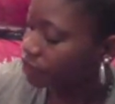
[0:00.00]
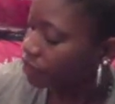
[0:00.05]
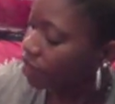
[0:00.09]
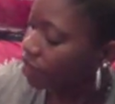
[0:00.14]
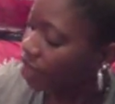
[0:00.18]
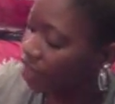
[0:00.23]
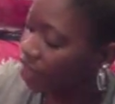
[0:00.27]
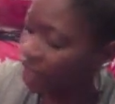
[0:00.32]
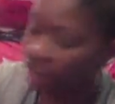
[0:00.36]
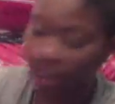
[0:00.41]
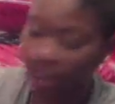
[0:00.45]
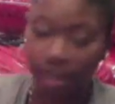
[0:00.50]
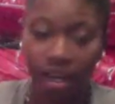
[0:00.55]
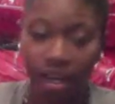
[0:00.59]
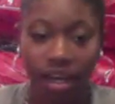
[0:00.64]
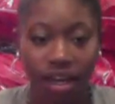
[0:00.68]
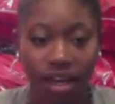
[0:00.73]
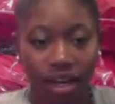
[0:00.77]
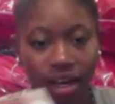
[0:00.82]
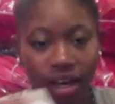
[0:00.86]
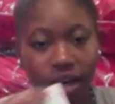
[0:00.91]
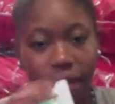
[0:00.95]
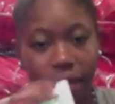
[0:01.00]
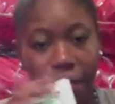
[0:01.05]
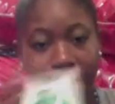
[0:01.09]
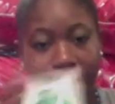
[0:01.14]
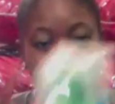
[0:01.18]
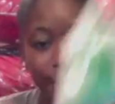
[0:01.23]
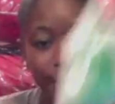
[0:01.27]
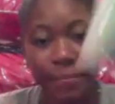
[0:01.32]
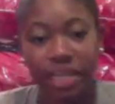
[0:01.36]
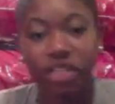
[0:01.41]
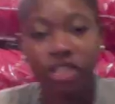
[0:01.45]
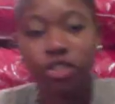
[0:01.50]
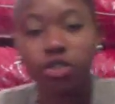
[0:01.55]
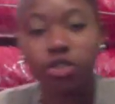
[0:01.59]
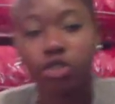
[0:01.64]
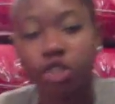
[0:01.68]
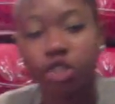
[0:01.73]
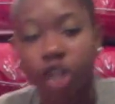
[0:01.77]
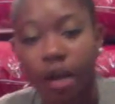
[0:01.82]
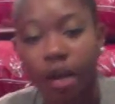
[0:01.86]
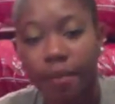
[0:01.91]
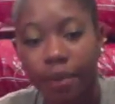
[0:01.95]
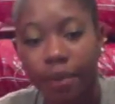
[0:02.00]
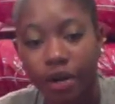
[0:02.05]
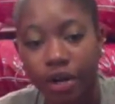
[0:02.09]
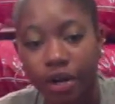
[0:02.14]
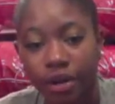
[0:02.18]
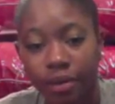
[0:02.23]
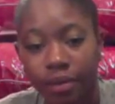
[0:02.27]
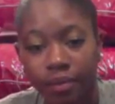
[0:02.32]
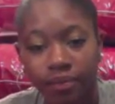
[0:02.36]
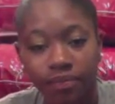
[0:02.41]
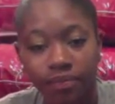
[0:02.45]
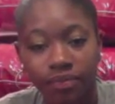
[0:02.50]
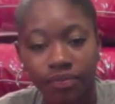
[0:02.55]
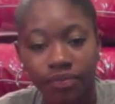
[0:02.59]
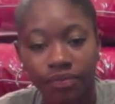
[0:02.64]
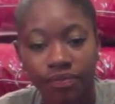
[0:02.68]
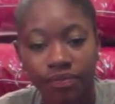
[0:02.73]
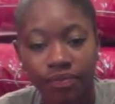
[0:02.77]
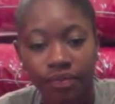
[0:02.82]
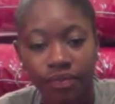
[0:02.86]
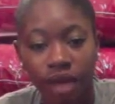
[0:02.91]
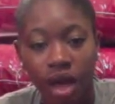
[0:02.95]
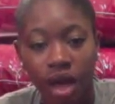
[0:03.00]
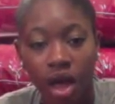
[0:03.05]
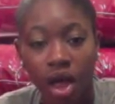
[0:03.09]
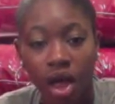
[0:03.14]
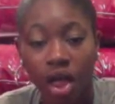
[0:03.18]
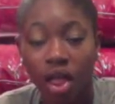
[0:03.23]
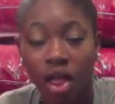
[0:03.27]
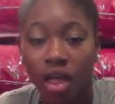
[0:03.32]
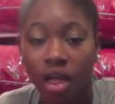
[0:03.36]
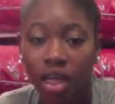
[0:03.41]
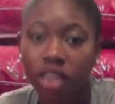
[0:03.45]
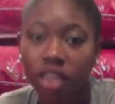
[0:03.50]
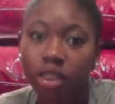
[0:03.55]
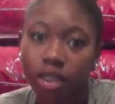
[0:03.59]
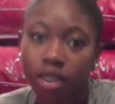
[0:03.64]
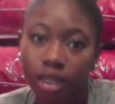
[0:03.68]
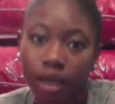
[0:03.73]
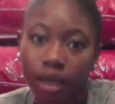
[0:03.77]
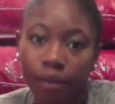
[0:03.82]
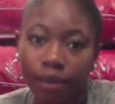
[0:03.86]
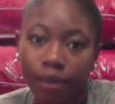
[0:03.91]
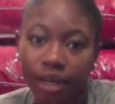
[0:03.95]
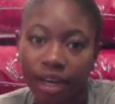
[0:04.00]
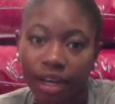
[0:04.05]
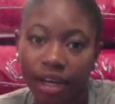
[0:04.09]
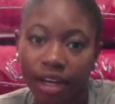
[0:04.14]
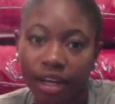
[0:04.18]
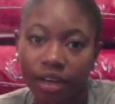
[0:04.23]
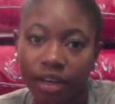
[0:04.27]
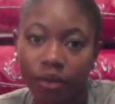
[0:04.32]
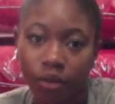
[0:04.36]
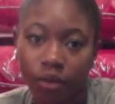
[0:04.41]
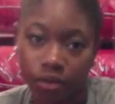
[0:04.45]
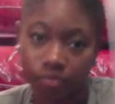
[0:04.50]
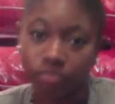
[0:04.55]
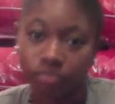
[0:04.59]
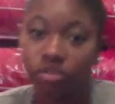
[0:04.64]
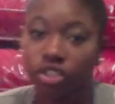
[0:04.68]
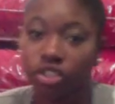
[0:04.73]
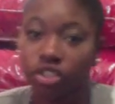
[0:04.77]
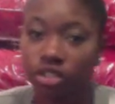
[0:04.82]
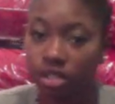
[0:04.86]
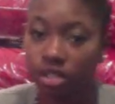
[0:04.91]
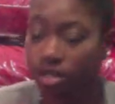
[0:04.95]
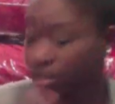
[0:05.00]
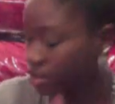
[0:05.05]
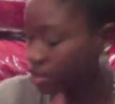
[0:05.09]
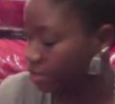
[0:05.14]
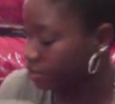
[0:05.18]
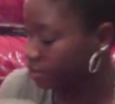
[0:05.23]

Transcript: And then I got a pencil sharpener. It's going to come in handy. Just listen.